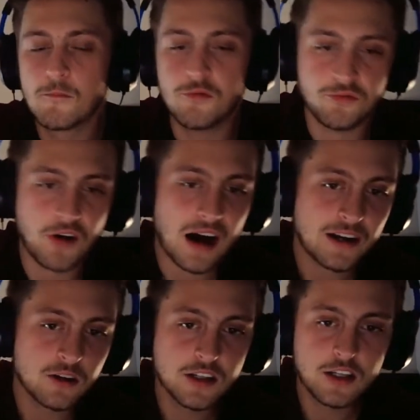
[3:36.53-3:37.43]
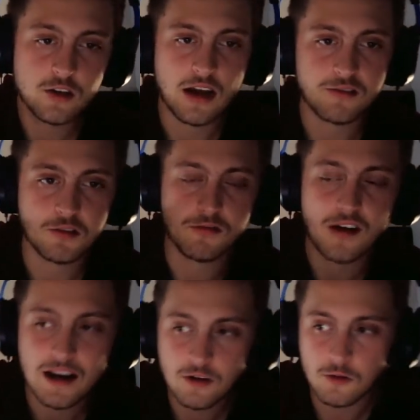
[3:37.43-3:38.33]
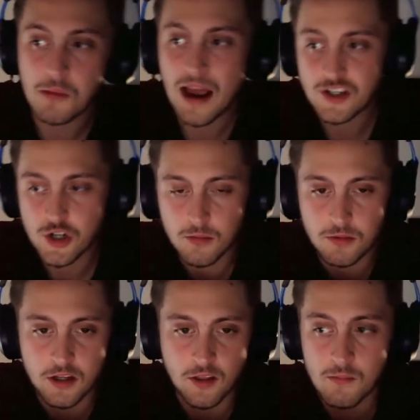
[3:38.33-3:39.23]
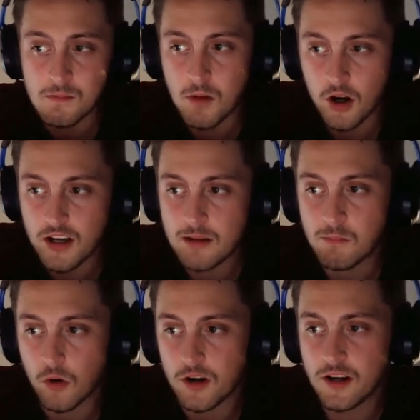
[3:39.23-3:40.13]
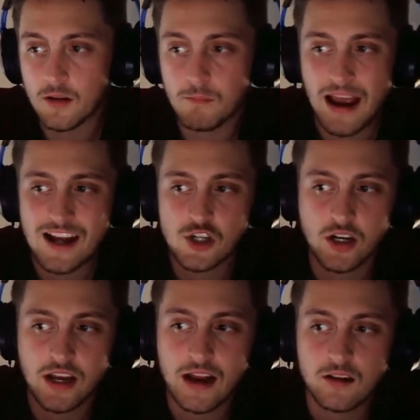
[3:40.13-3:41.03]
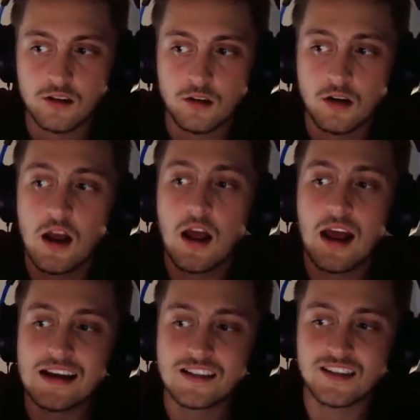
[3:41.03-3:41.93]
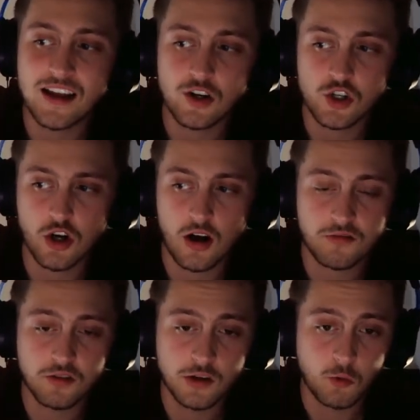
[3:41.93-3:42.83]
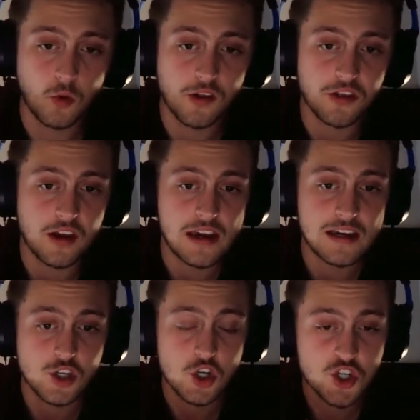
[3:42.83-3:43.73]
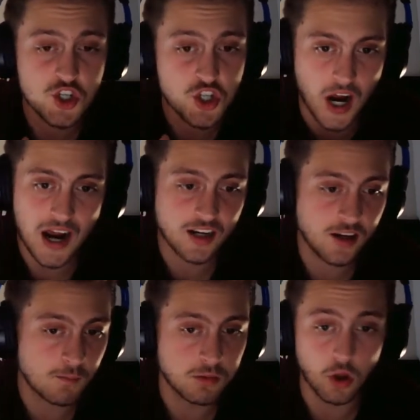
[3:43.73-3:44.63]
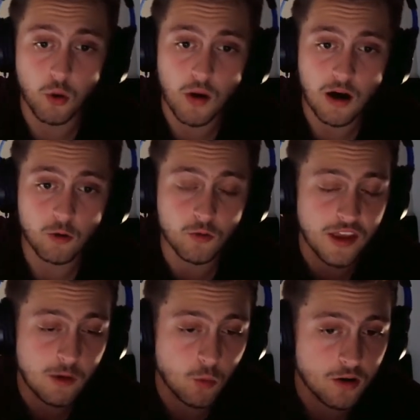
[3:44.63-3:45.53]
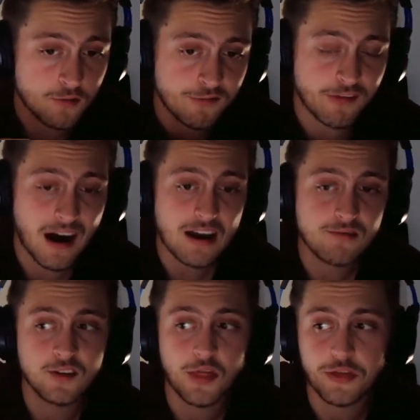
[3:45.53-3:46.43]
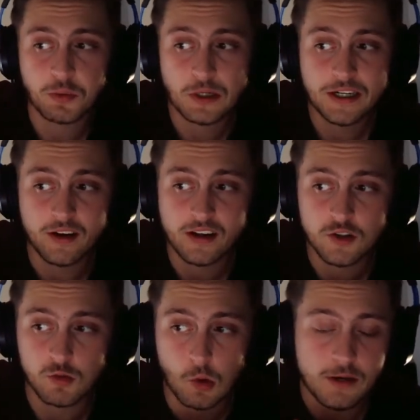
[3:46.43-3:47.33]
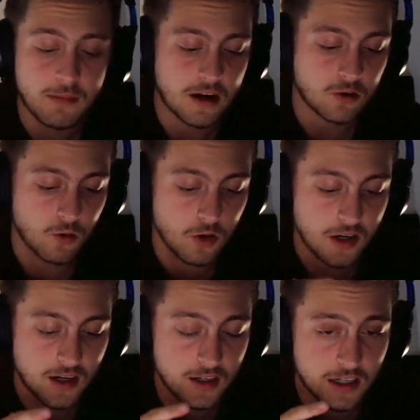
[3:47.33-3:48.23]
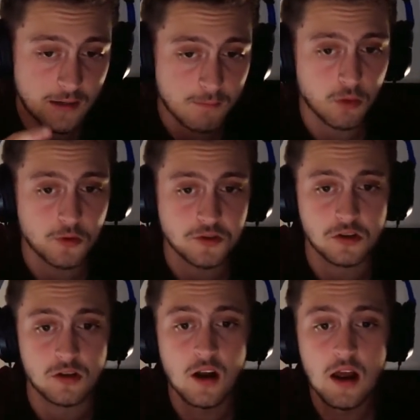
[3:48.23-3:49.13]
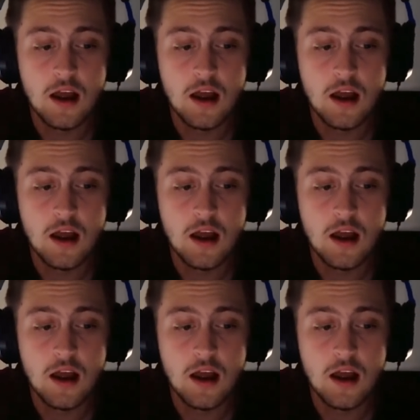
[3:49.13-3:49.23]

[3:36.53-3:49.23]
Finally, you have your final matchup in the Monday morning. Patrick Cantlay and Xander Schauffele with a shocking blowout. They won 5-3 against Rory McIlroy and Ian Poulter.